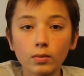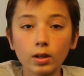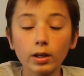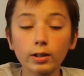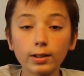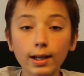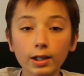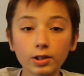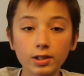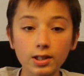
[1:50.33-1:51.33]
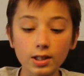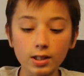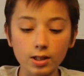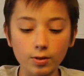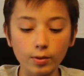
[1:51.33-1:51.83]
And you can actually see
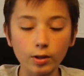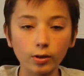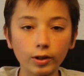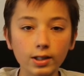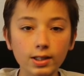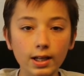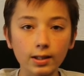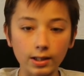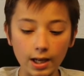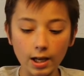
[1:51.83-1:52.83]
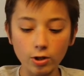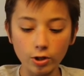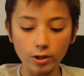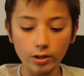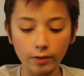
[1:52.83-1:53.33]
this when you look inside the
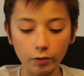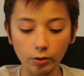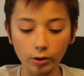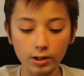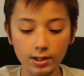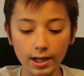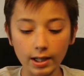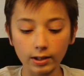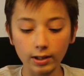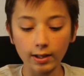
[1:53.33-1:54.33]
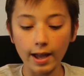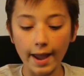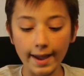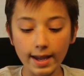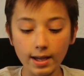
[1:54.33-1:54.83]
engine. If you look inside the
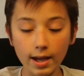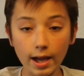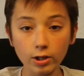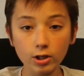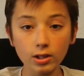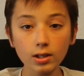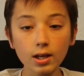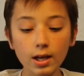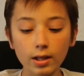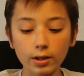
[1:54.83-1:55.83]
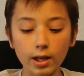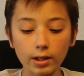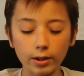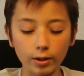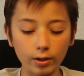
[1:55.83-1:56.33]
A engine,
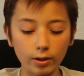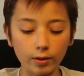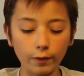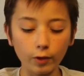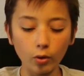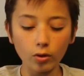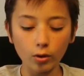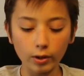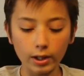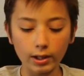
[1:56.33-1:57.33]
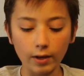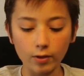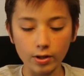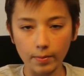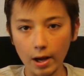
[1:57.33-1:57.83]
then the fuel only
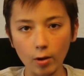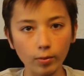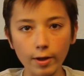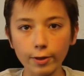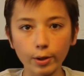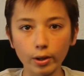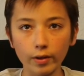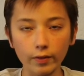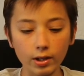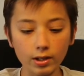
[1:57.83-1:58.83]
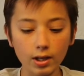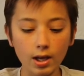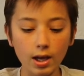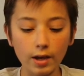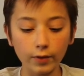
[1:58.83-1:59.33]
covers about 1/3 of it.
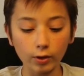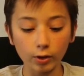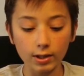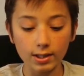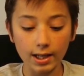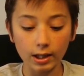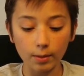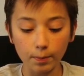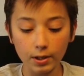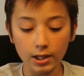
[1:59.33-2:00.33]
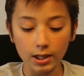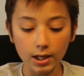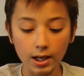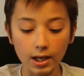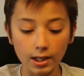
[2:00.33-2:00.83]
If you look inside the
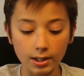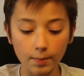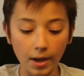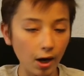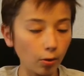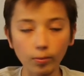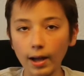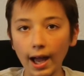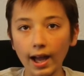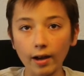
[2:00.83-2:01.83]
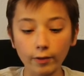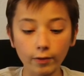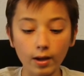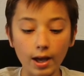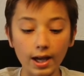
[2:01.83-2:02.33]
B, it's about half.
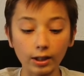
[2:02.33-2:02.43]
And